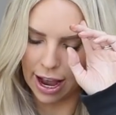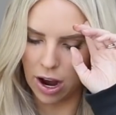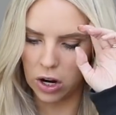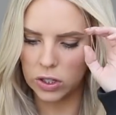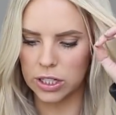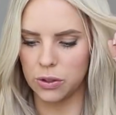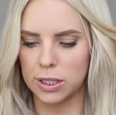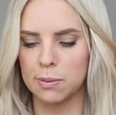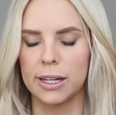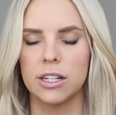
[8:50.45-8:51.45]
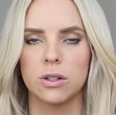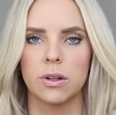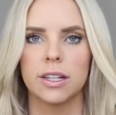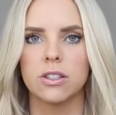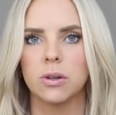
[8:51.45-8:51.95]
How did you explain it to
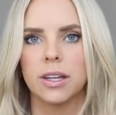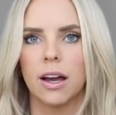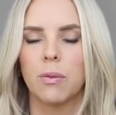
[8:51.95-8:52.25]
her? So yeah,